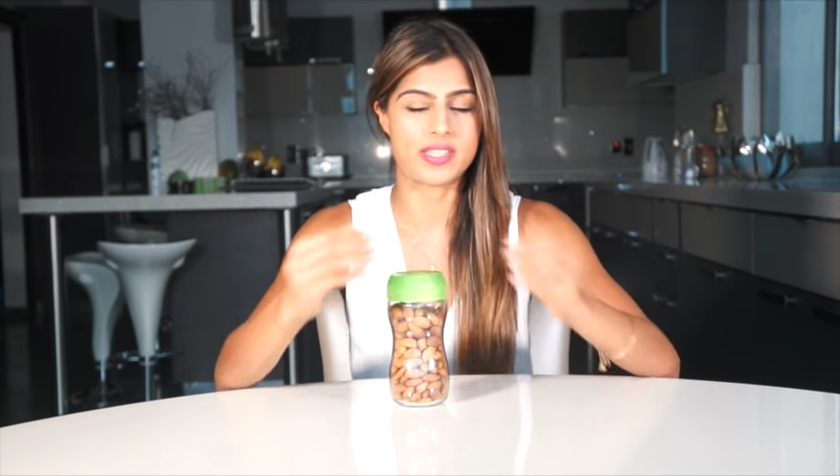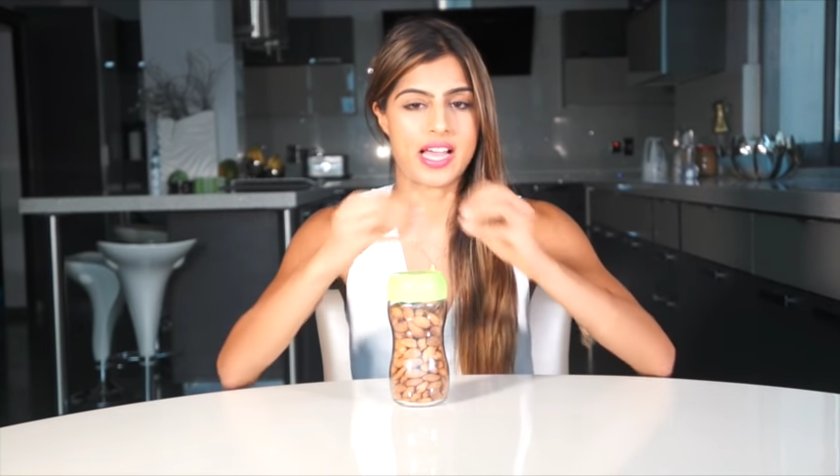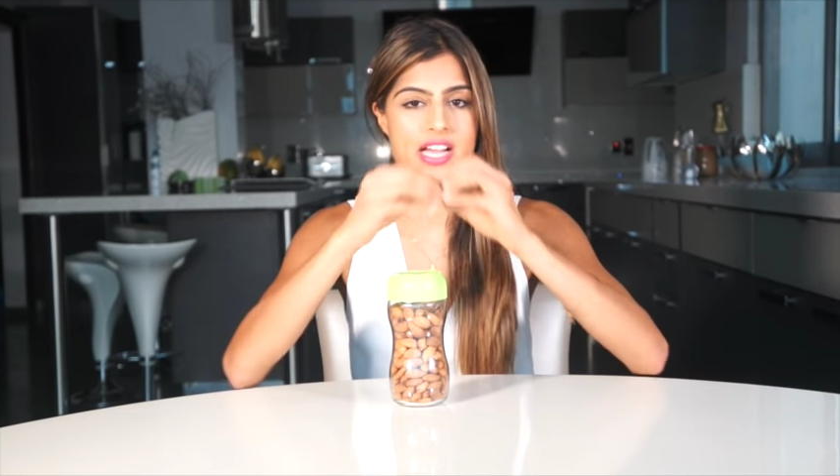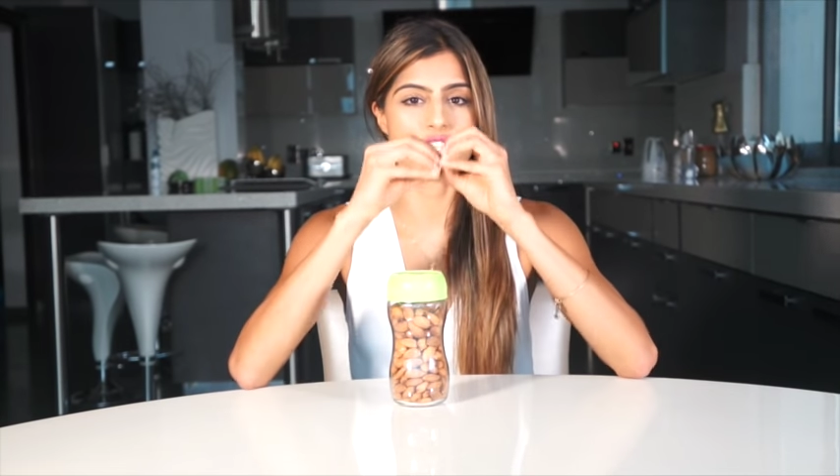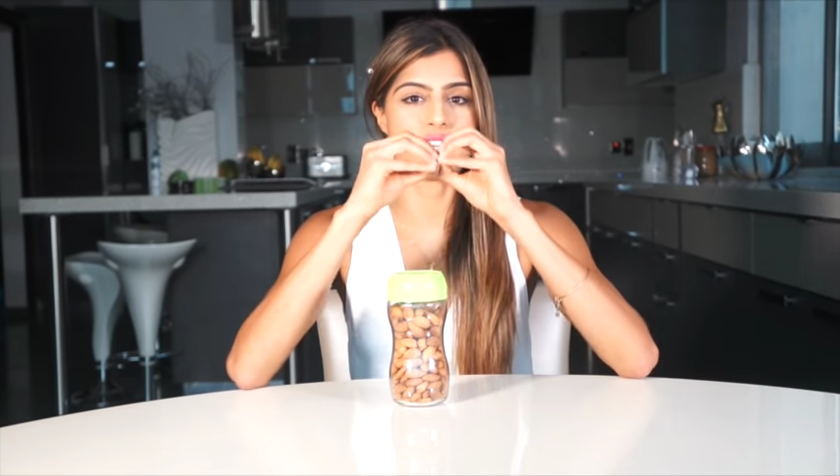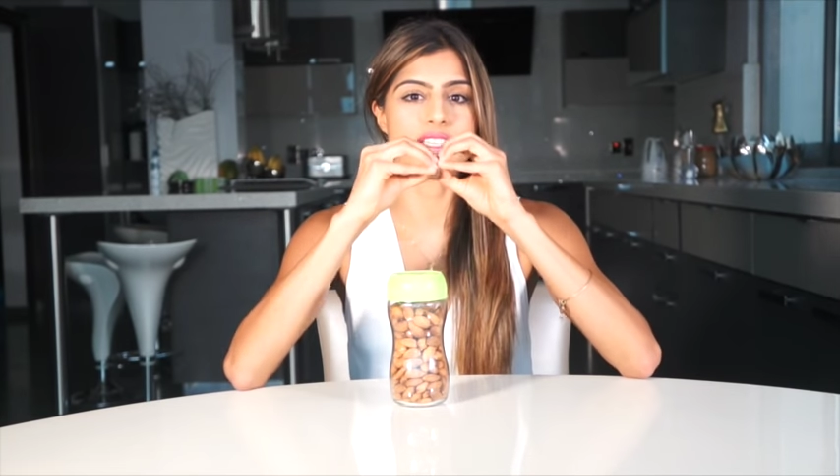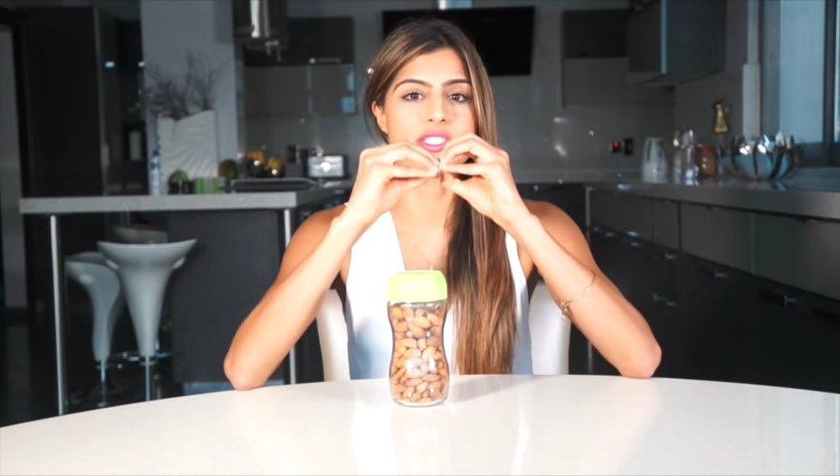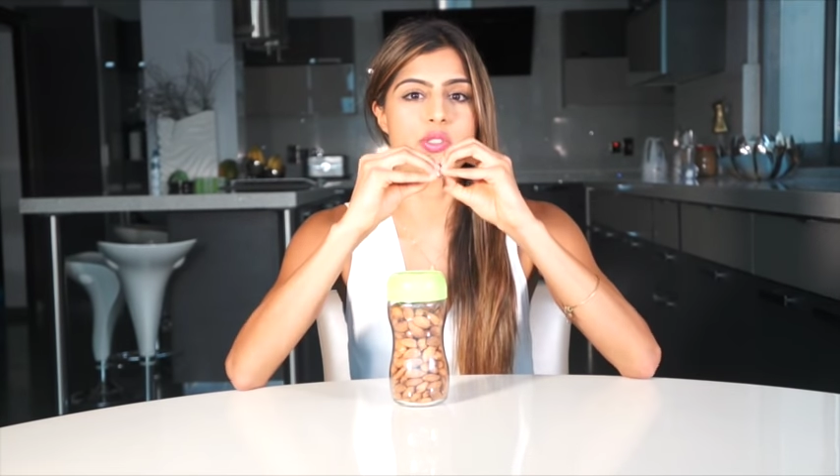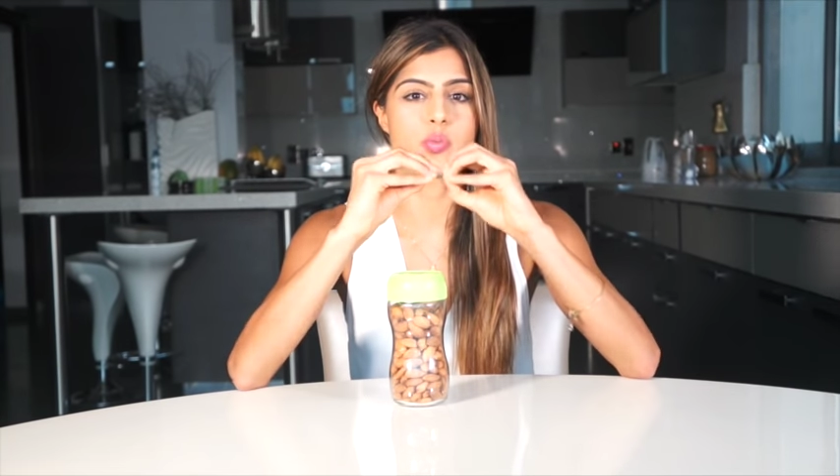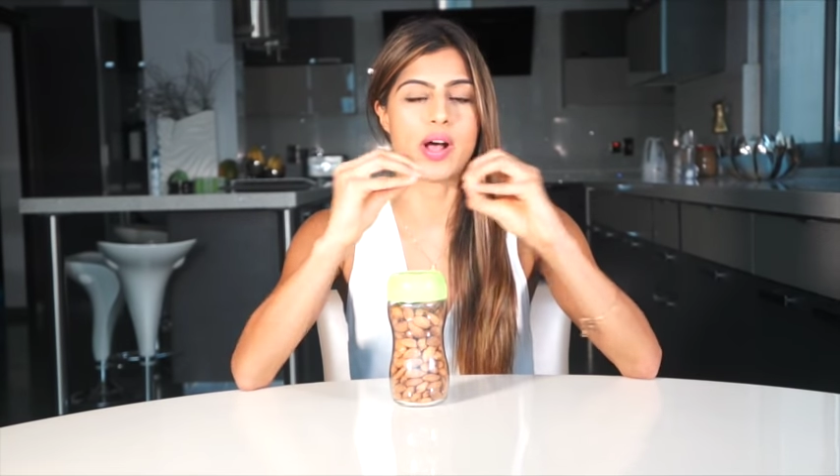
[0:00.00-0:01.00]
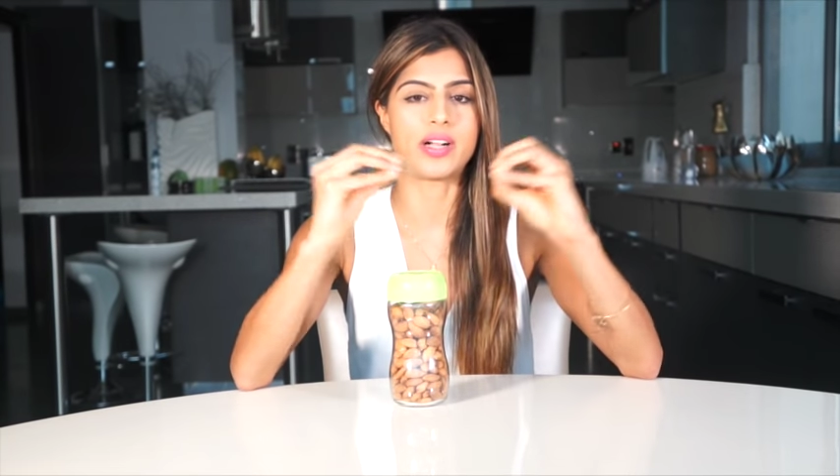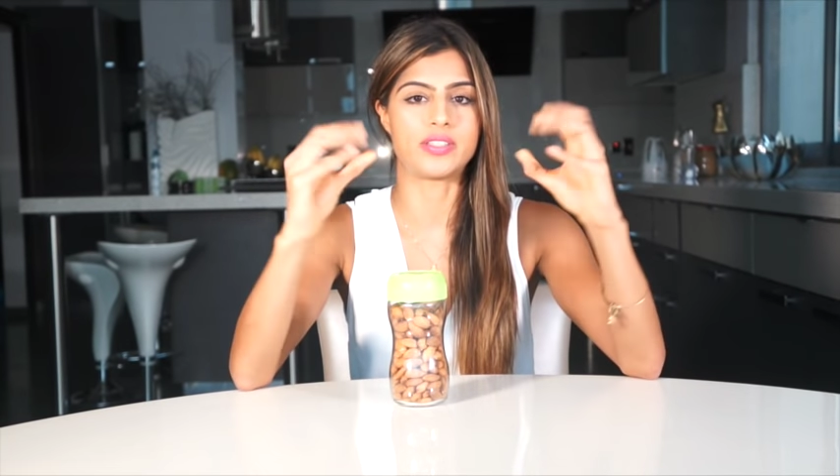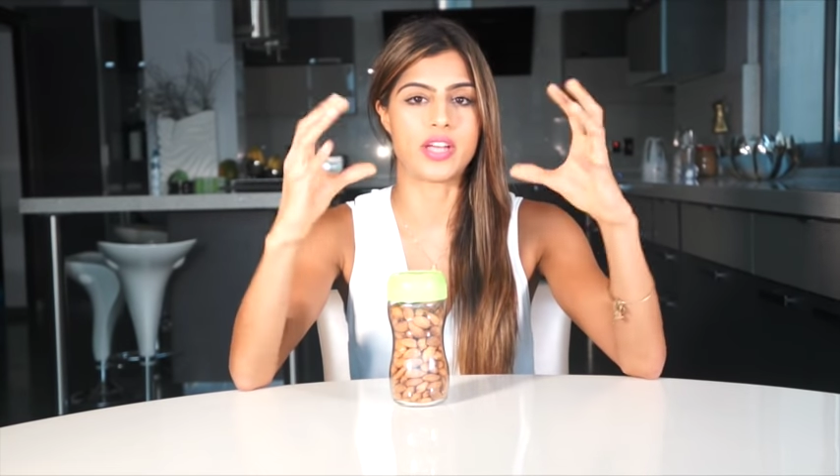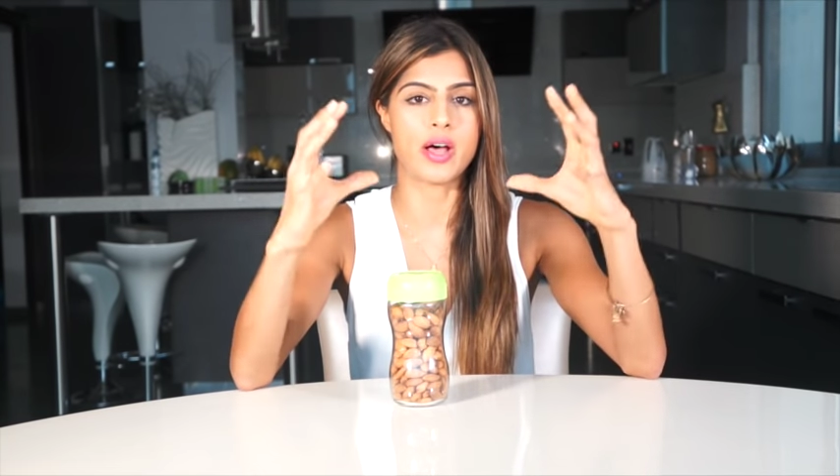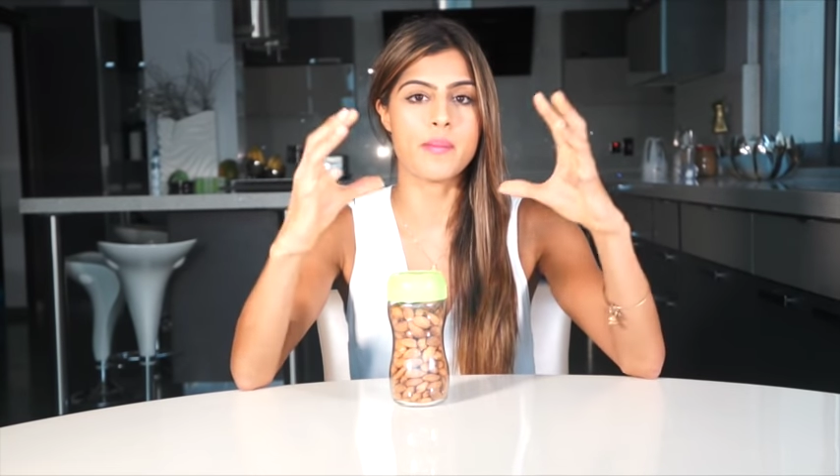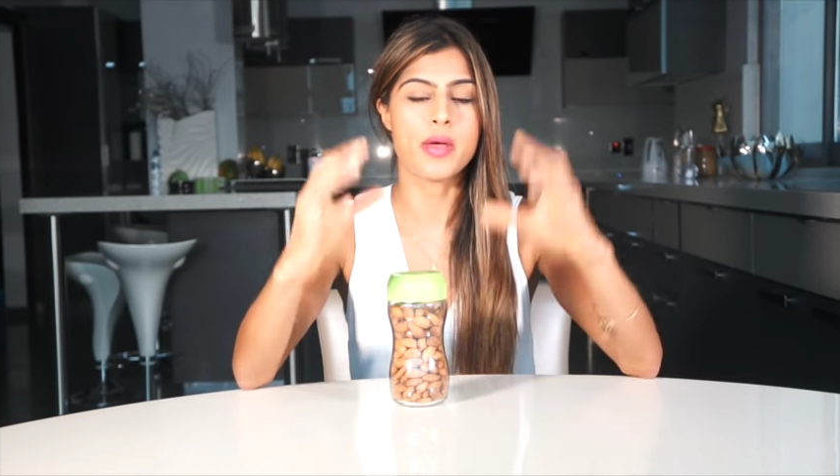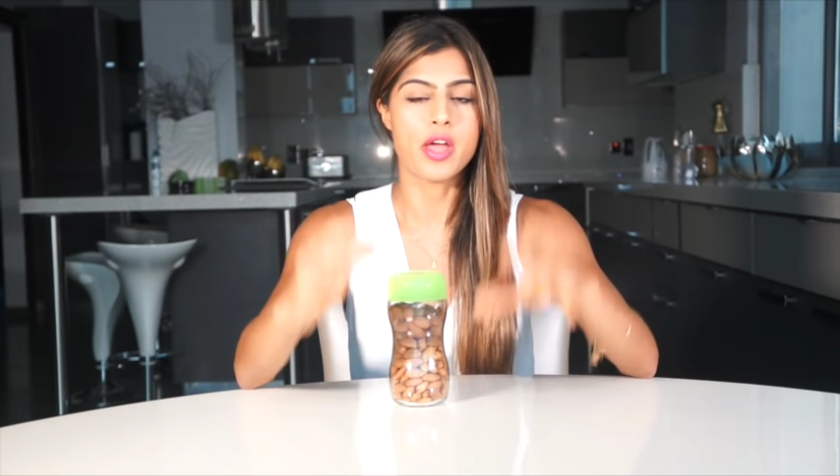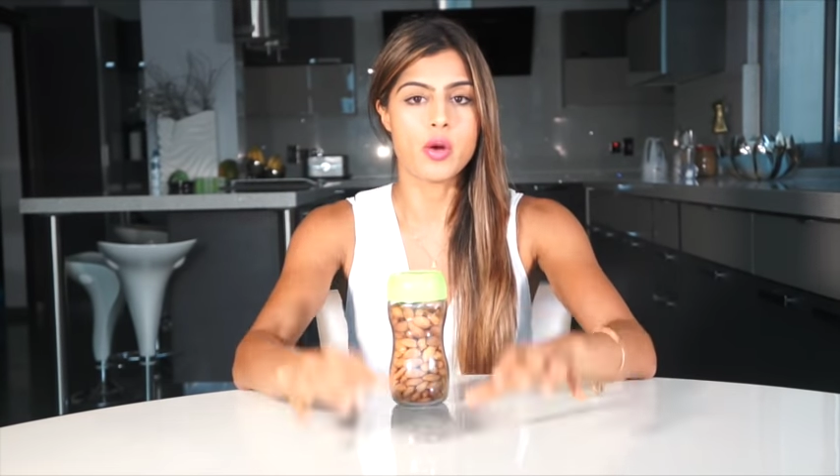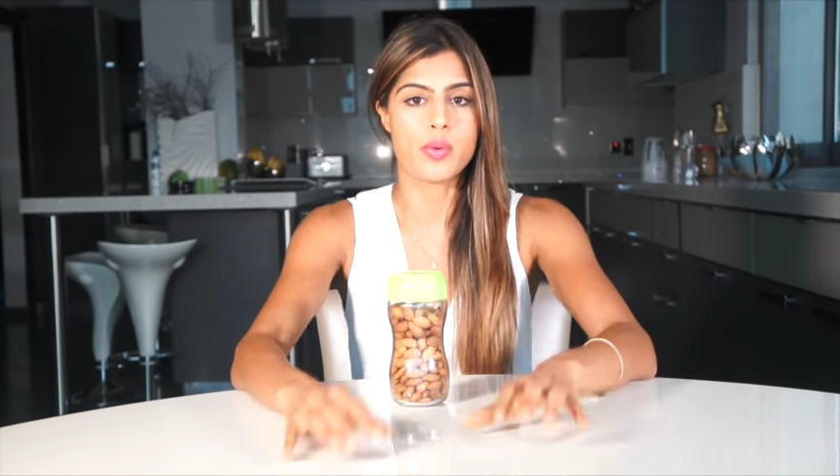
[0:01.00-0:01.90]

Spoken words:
they actually swelled up,